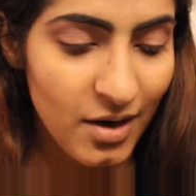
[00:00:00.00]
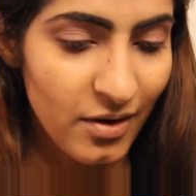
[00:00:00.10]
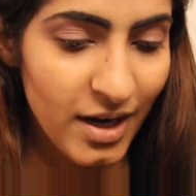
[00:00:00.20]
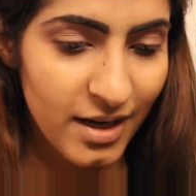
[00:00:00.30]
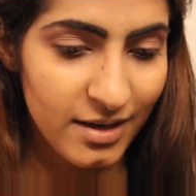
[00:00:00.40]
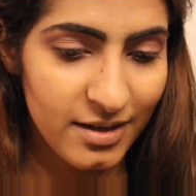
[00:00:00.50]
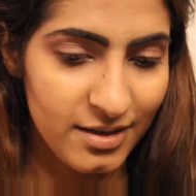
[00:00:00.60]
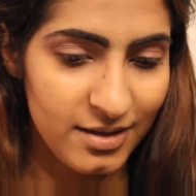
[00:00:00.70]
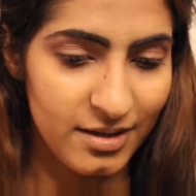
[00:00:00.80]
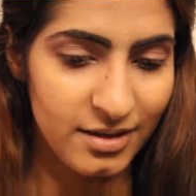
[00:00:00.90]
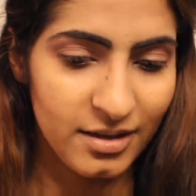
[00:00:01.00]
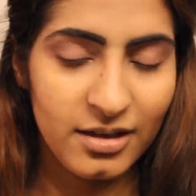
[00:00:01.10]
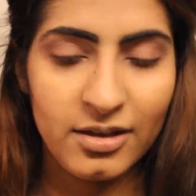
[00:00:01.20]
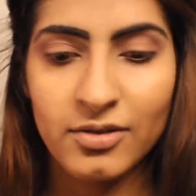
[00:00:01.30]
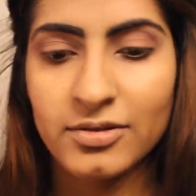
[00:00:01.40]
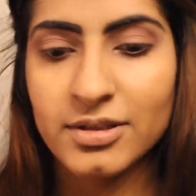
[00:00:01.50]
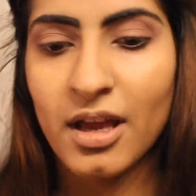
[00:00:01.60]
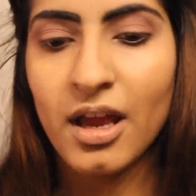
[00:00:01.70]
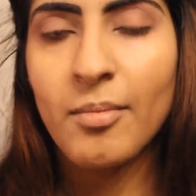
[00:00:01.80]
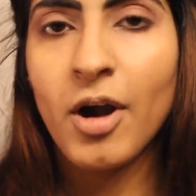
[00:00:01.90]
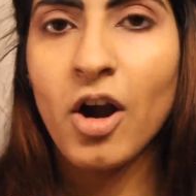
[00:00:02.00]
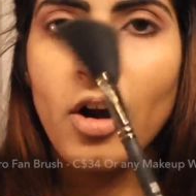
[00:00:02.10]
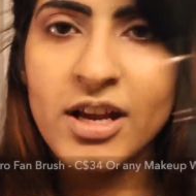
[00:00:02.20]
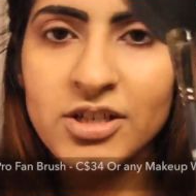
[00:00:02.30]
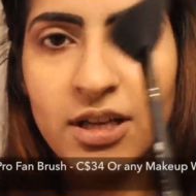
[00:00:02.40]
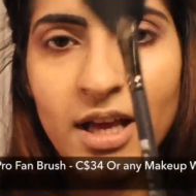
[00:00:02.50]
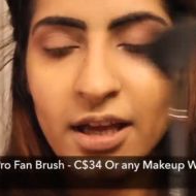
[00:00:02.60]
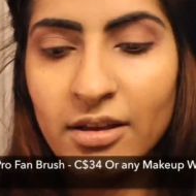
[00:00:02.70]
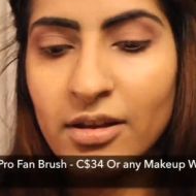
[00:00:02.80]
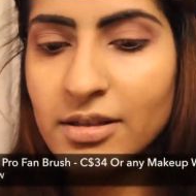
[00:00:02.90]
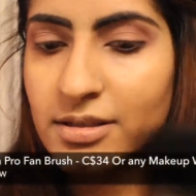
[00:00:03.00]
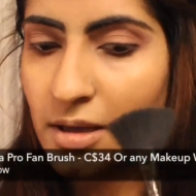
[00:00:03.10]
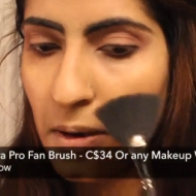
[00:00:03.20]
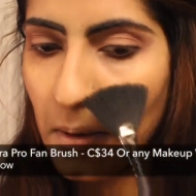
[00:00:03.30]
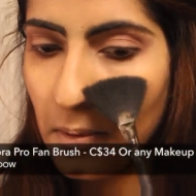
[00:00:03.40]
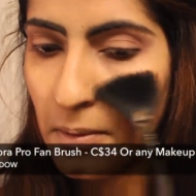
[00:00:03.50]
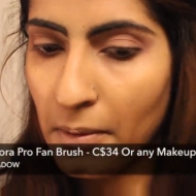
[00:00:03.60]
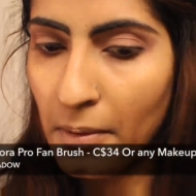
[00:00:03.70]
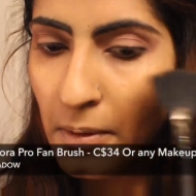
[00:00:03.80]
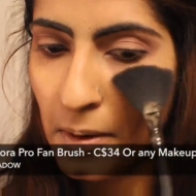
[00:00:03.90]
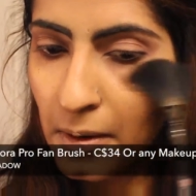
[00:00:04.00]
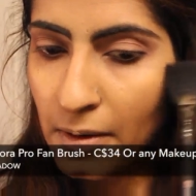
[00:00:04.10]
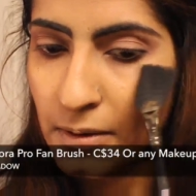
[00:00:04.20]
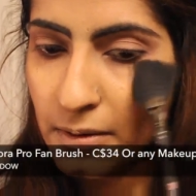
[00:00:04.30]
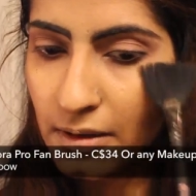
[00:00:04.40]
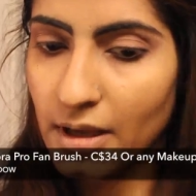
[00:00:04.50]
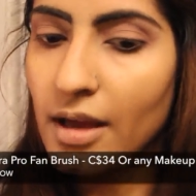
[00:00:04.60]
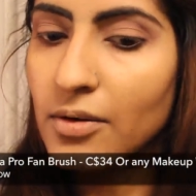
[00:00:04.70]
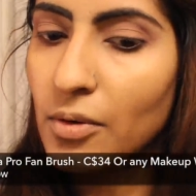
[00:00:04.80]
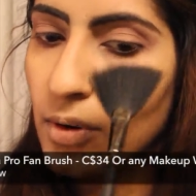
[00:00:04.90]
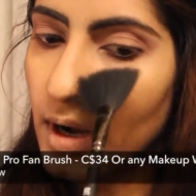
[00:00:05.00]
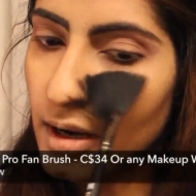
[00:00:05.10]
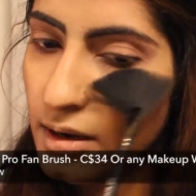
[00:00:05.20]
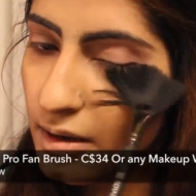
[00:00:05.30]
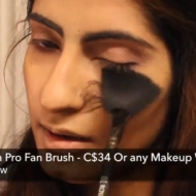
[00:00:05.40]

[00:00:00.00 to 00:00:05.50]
Alright, I'm going to use a brush like this to get rid